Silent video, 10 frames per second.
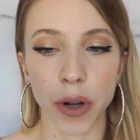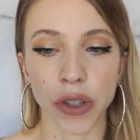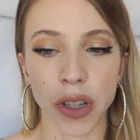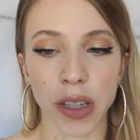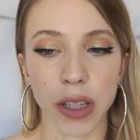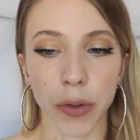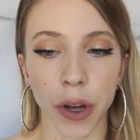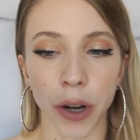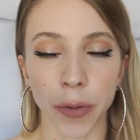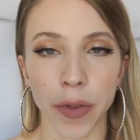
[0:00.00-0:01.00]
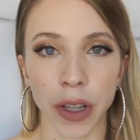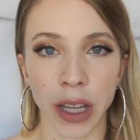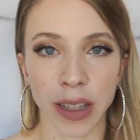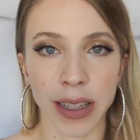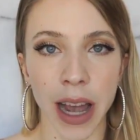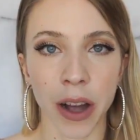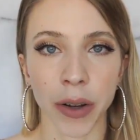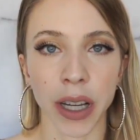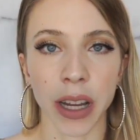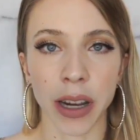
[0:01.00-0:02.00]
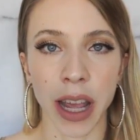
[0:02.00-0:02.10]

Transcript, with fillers: emotions are feeling down and